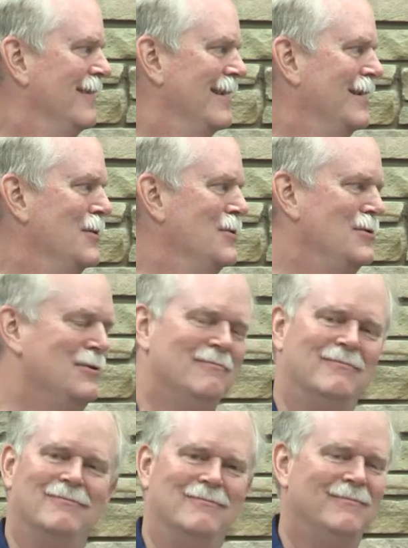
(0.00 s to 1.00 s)

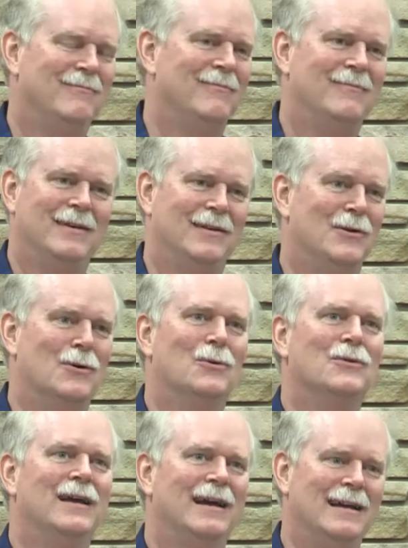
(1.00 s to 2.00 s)
In the
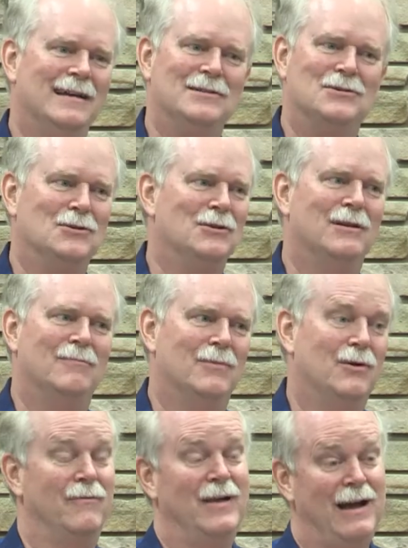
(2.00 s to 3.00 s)
old days, you didn't
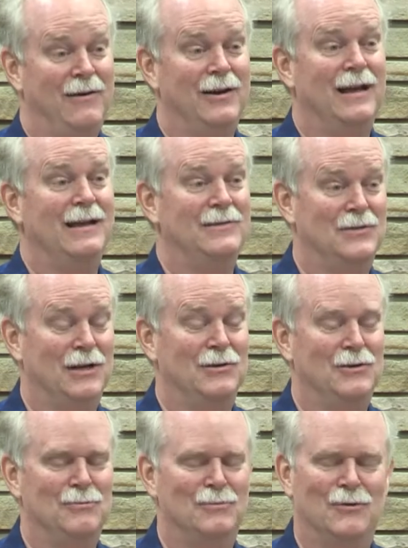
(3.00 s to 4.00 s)
move. Nowadays, they
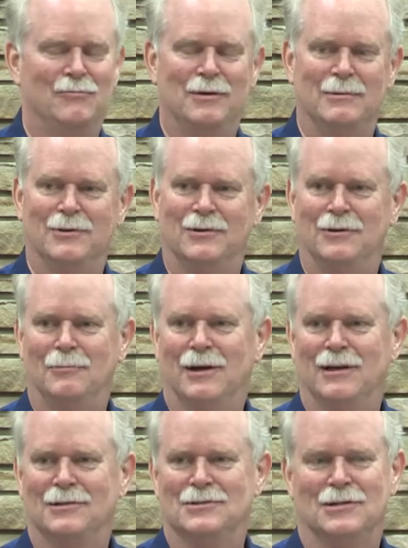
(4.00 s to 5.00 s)
do move people into
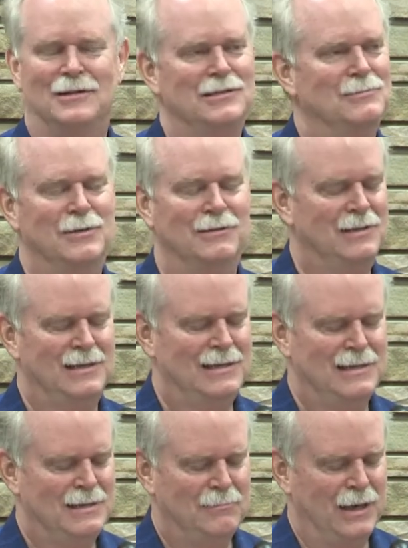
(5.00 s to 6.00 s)
pilot slots, but
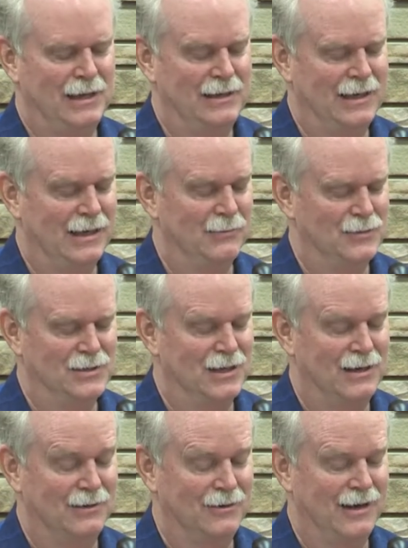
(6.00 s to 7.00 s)
back then it was
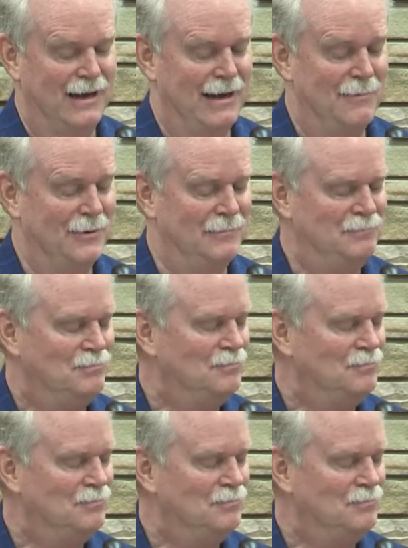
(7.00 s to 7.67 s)
not going to happen.